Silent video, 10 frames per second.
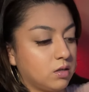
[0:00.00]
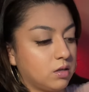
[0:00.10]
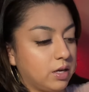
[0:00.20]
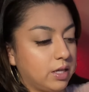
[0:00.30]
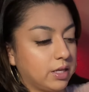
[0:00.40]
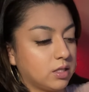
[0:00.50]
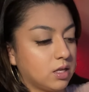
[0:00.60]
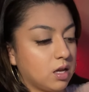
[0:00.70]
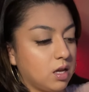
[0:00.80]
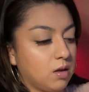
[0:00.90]
I like to
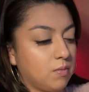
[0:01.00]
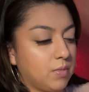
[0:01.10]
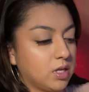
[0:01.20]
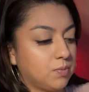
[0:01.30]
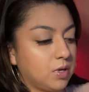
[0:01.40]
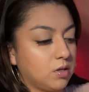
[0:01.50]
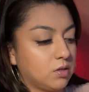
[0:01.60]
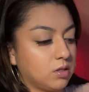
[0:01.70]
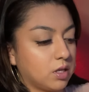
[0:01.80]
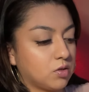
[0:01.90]
keep my
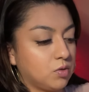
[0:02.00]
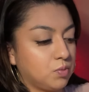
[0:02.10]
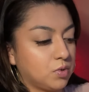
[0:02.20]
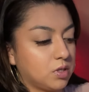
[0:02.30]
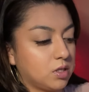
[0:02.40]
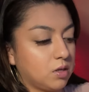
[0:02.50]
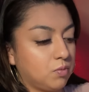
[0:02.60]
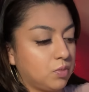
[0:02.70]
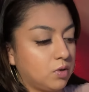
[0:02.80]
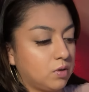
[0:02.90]
spells like super
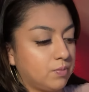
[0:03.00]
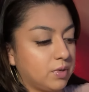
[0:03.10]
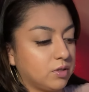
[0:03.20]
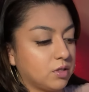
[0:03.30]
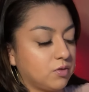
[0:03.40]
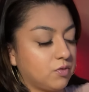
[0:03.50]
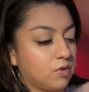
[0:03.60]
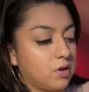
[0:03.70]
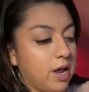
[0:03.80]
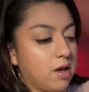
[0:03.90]
simple, but just for
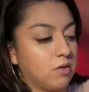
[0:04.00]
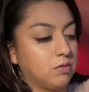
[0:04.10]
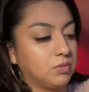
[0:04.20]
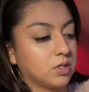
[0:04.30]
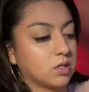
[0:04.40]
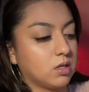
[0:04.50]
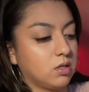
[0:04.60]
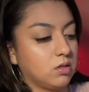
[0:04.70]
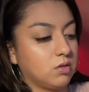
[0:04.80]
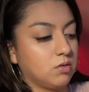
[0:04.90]
now, I'm just gonna
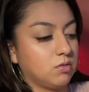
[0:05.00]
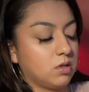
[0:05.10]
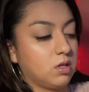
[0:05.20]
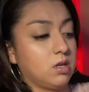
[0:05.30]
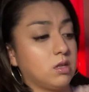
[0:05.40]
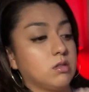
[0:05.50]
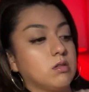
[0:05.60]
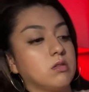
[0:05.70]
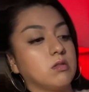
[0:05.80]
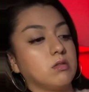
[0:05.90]
do
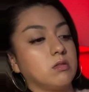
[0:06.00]
this.